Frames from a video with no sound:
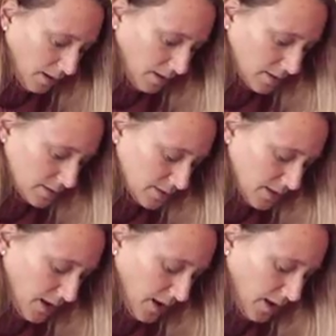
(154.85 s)
And
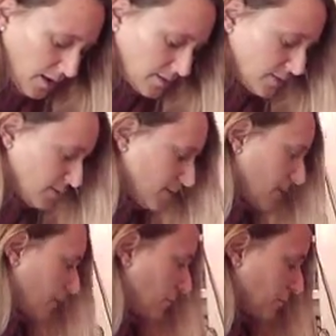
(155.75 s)
it
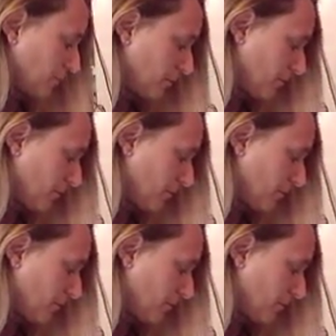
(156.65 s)
has um,